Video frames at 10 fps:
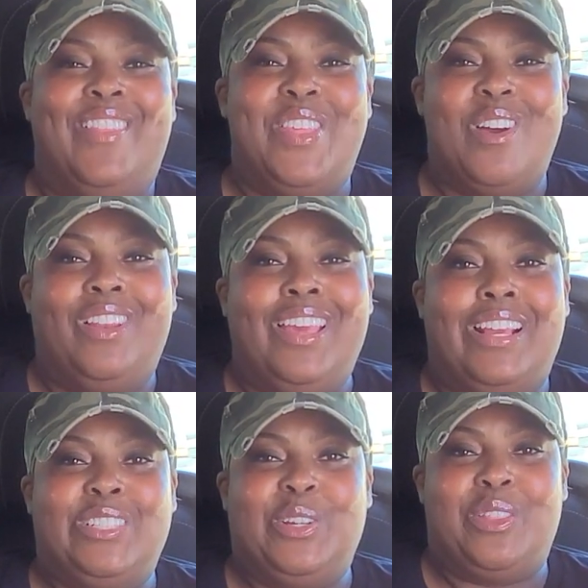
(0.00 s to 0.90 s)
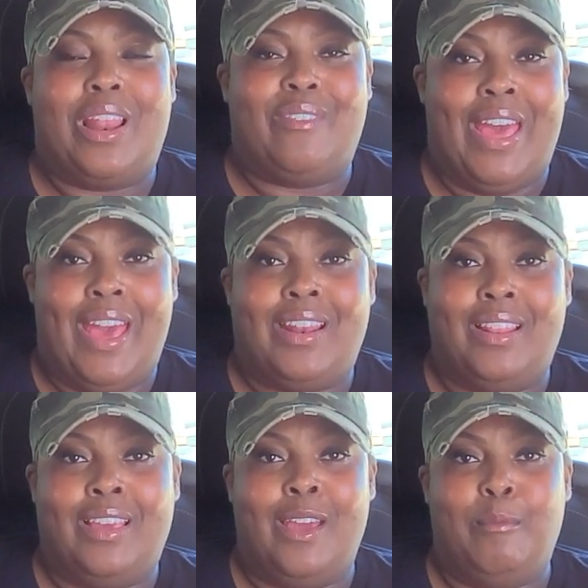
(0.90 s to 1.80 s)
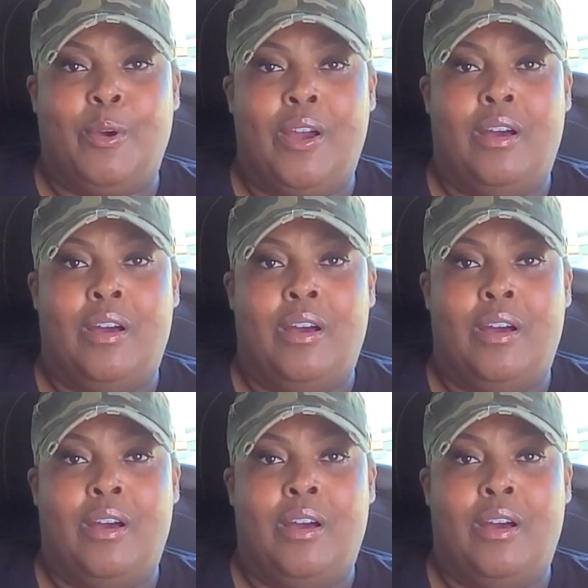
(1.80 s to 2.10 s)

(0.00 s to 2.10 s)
The only issue that I've had in the campground